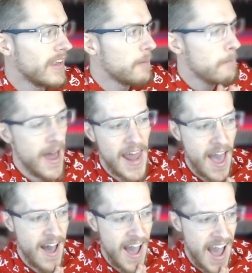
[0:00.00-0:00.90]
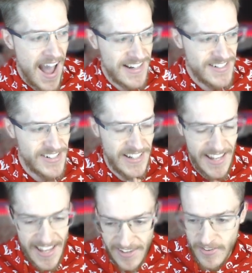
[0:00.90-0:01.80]
Mad Hatter actually
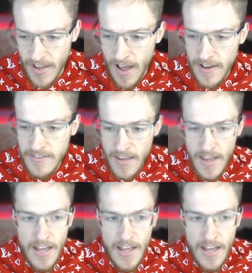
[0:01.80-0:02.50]
is, guys.